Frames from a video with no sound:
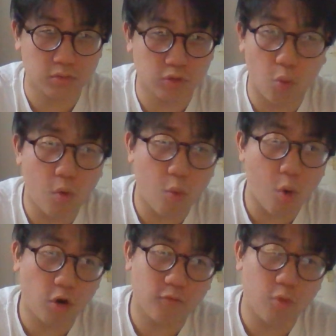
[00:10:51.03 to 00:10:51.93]
No more
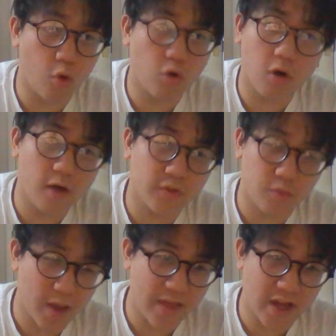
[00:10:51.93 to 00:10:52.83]
World of Warcraft, you
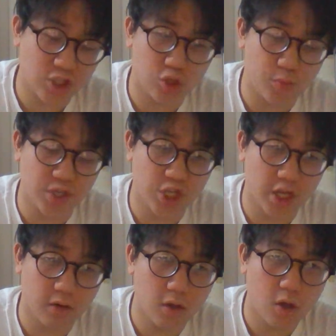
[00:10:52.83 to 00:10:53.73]
play that stupid
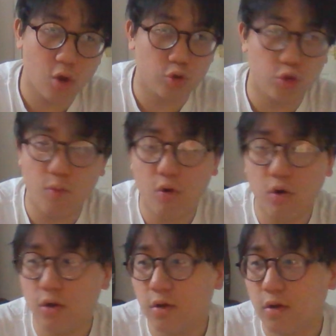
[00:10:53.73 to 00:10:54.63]
shit. No
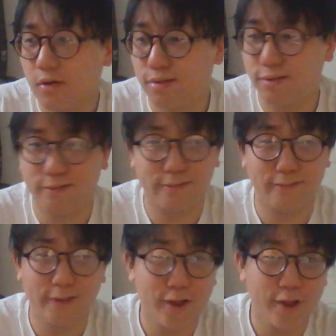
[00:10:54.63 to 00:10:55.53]
more.
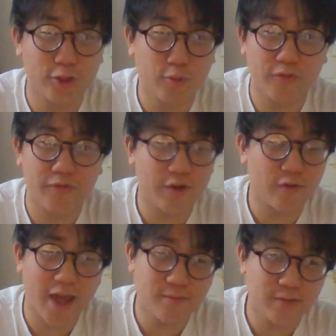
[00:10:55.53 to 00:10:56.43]
No more video
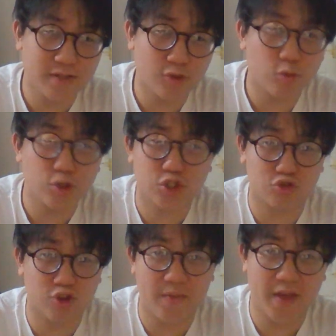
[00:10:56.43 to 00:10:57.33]
games. No more
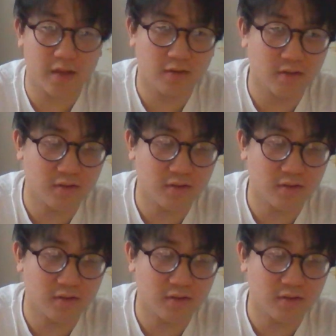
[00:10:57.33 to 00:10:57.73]
streaming.